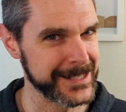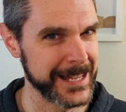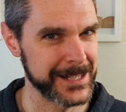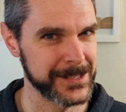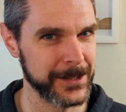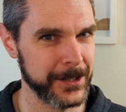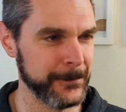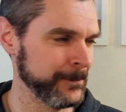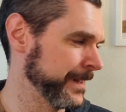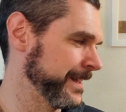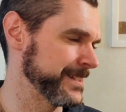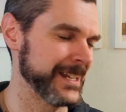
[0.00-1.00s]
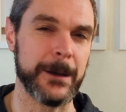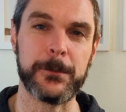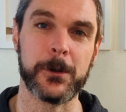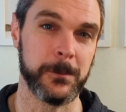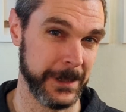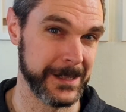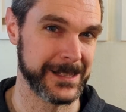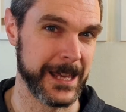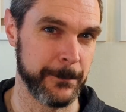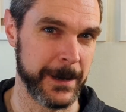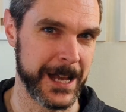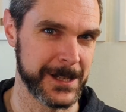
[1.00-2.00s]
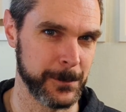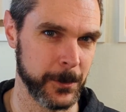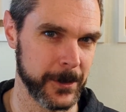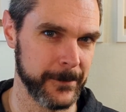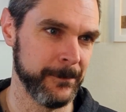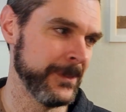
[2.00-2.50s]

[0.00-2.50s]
tests though, it's time to replace that passport.